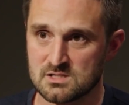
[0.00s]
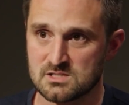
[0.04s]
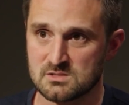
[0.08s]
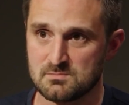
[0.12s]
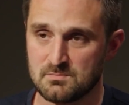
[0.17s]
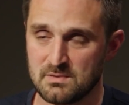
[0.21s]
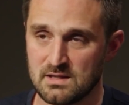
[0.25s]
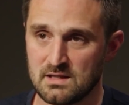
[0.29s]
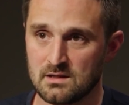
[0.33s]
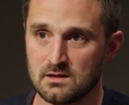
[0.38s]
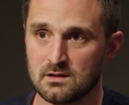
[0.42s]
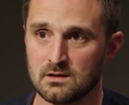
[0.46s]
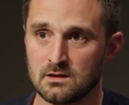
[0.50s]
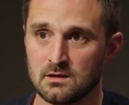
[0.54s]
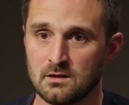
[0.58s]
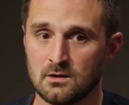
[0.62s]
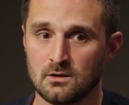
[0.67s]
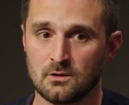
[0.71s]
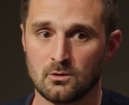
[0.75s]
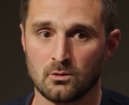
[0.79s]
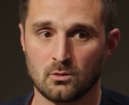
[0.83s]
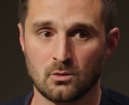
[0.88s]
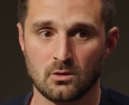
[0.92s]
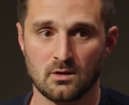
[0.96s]
speak
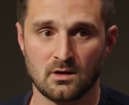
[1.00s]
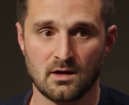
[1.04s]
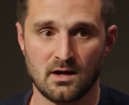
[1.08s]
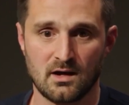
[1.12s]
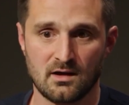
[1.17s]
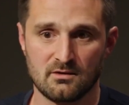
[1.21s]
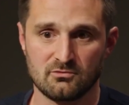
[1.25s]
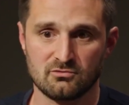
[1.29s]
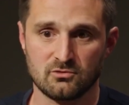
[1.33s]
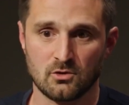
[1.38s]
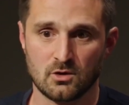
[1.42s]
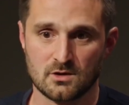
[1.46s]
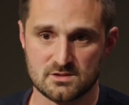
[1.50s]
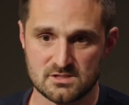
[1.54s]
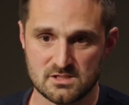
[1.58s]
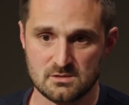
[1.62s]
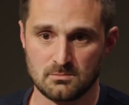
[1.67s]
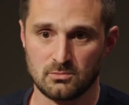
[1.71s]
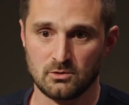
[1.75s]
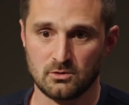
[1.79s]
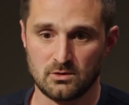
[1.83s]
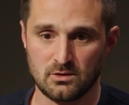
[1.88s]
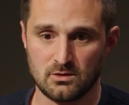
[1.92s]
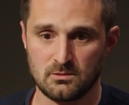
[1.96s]
or have lost the
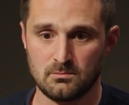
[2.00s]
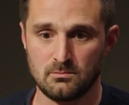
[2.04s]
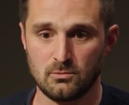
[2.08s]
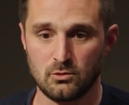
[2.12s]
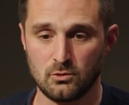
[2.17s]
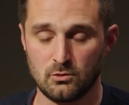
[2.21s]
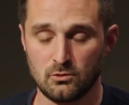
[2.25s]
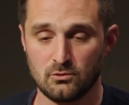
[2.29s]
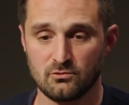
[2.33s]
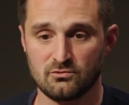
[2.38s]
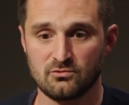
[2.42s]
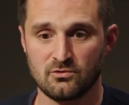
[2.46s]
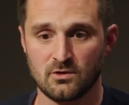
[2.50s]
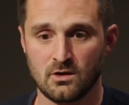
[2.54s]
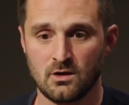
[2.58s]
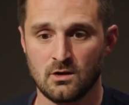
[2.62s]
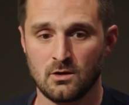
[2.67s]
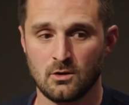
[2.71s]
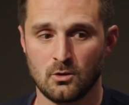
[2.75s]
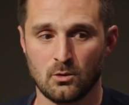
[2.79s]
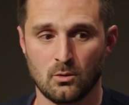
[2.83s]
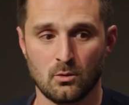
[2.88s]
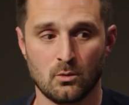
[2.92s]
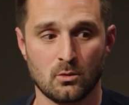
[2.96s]
ability to move,
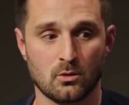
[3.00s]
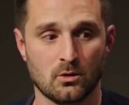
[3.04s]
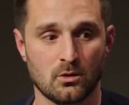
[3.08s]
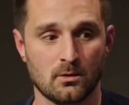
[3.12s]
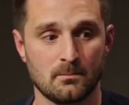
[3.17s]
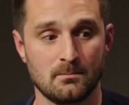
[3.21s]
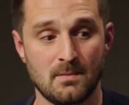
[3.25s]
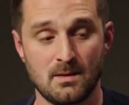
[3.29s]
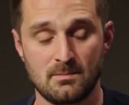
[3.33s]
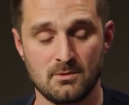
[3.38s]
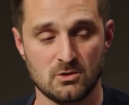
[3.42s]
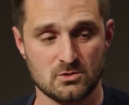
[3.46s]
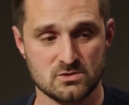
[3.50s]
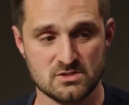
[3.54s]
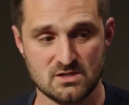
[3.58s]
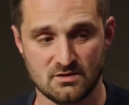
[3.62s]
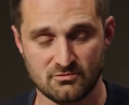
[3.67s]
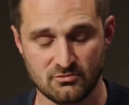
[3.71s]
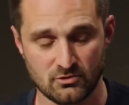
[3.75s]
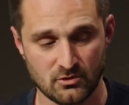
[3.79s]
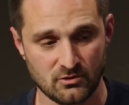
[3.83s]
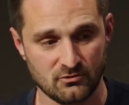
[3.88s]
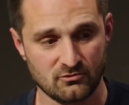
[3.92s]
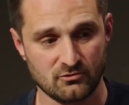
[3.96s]
or maybe are
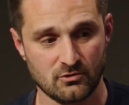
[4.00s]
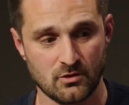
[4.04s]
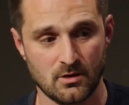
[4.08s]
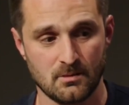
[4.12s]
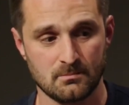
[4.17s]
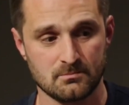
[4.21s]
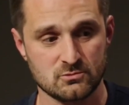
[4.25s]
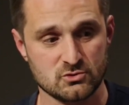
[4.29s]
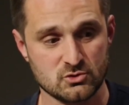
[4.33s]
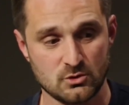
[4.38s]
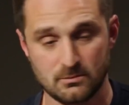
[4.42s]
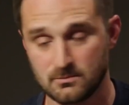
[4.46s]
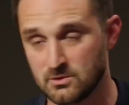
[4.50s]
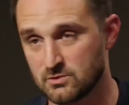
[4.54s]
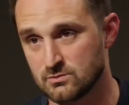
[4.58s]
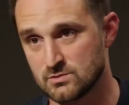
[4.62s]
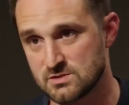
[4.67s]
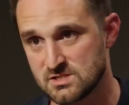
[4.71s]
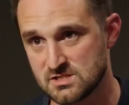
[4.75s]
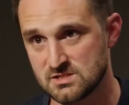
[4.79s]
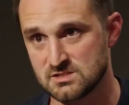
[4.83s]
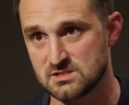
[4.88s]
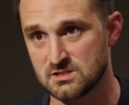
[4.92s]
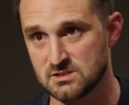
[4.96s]
suffering from
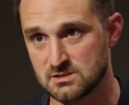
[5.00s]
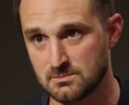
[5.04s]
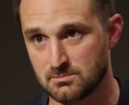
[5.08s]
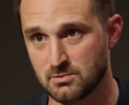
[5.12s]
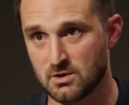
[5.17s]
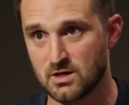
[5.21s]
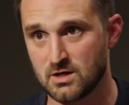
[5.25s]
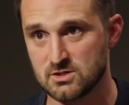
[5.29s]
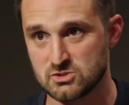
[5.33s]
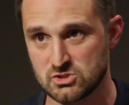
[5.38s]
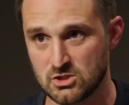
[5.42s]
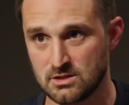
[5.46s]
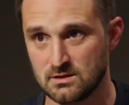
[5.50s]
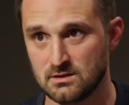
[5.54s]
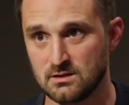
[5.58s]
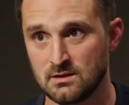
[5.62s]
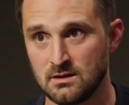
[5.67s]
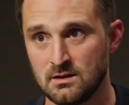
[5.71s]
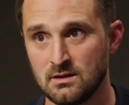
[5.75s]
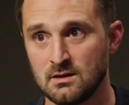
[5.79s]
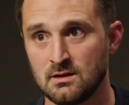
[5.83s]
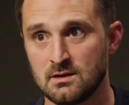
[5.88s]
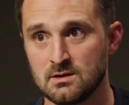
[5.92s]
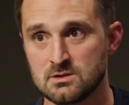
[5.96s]
treatment-resistant depression,
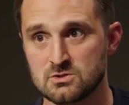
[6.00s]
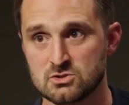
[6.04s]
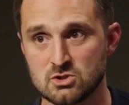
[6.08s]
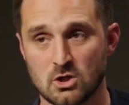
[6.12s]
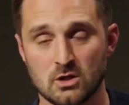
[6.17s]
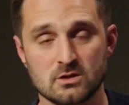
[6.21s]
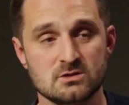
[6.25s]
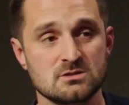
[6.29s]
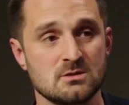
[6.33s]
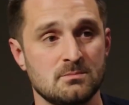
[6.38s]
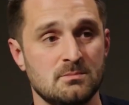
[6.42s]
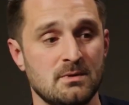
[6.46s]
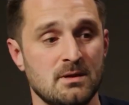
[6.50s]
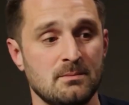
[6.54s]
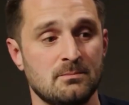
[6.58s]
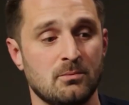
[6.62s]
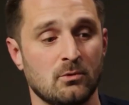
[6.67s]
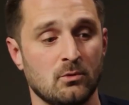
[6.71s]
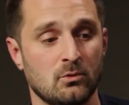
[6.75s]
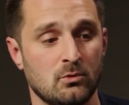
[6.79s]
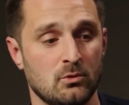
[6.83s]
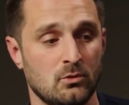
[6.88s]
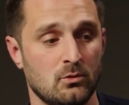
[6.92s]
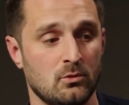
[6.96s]
talk to
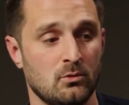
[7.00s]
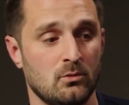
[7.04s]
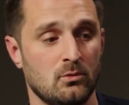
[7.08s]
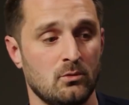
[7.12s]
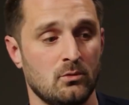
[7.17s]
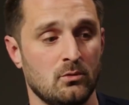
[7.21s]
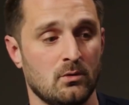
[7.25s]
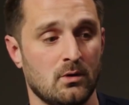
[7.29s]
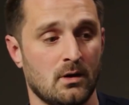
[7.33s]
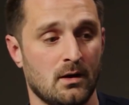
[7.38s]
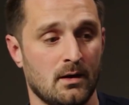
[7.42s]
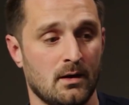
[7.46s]
people who